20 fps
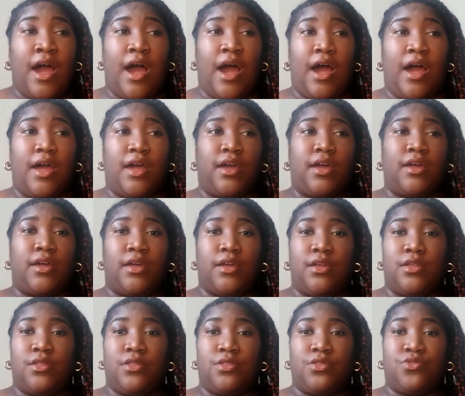
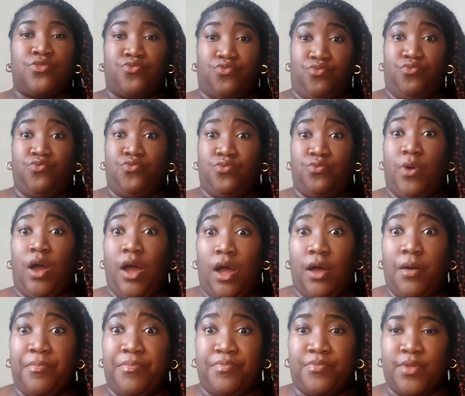I threw
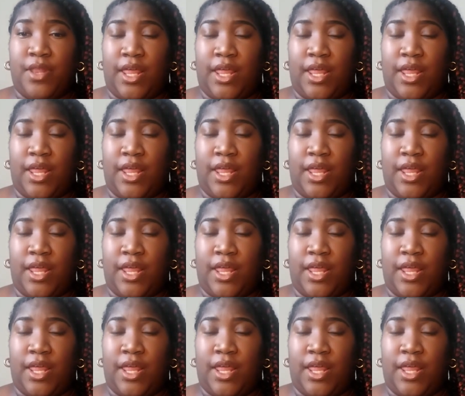up.